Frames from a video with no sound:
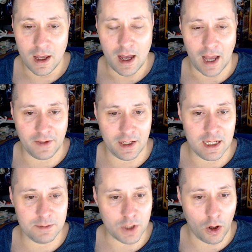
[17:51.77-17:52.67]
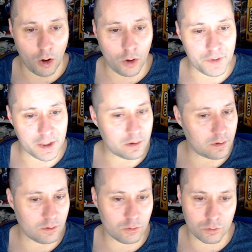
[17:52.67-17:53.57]
I think it keeps all the,
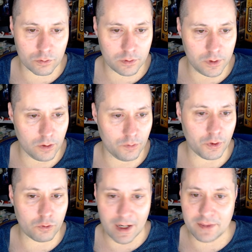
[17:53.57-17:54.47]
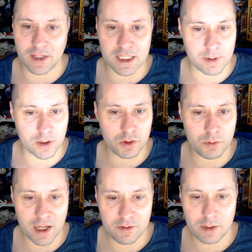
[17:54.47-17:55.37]
the great things about
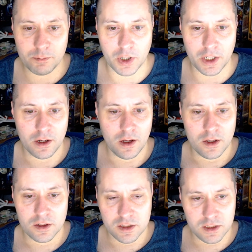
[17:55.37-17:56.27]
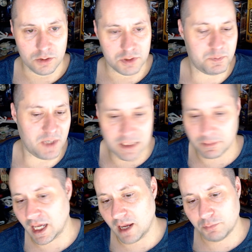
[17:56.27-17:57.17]
Gloomhaven, but speeds up the
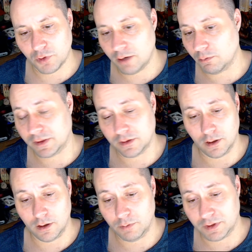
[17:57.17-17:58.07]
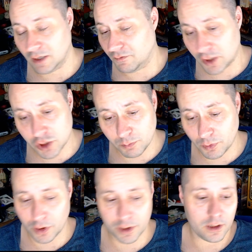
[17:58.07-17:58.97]
gameplay with the adventure book.